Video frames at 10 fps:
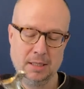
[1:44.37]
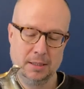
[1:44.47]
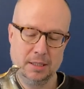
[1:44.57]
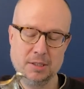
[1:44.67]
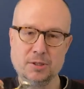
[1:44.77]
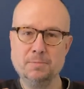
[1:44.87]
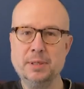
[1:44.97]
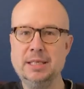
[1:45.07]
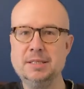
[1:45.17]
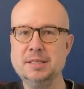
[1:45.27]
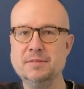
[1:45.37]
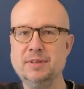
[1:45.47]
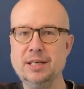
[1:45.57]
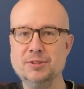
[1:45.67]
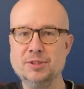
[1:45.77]
These two pieces have
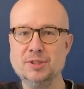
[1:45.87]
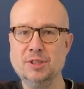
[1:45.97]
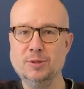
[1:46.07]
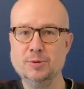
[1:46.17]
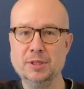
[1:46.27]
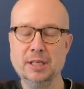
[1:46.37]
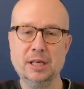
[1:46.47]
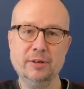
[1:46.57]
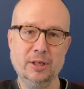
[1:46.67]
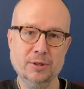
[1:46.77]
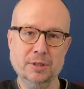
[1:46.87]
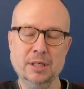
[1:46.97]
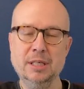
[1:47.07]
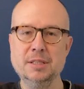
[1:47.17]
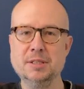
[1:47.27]
now just sold and they're going on
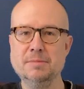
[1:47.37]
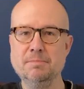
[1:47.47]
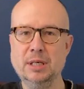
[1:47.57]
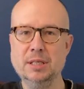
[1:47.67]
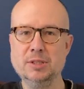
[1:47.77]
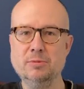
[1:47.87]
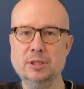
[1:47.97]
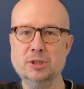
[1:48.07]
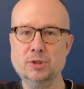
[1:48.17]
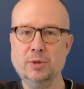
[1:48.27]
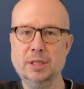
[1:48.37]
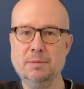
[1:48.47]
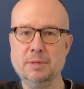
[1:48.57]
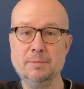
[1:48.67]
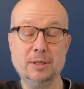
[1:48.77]
to some buyers who will enjoy
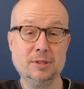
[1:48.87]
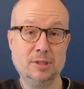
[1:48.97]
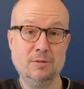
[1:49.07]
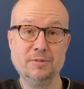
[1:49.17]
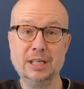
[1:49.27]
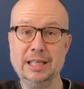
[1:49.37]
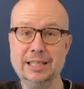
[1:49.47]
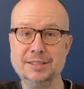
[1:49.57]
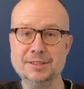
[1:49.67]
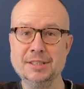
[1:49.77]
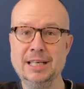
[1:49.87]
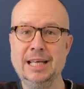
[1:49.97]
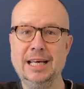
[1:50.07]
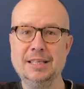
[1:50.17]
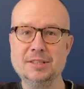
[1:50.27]
them. They're both silver collectors,
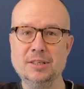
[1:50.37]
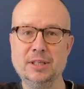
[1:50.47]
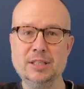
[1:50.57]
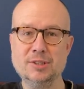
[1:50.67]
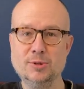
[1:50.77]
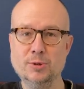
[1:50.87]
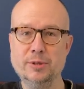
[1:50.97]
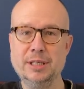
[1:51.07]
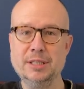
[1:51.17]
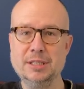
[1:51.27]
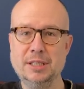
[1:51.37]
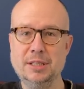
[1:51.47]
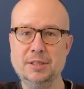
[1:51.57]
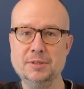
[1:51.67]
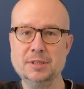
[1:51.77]
and so their story
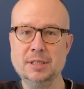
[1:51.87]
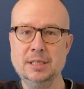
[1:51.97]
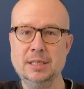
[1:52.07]
continues.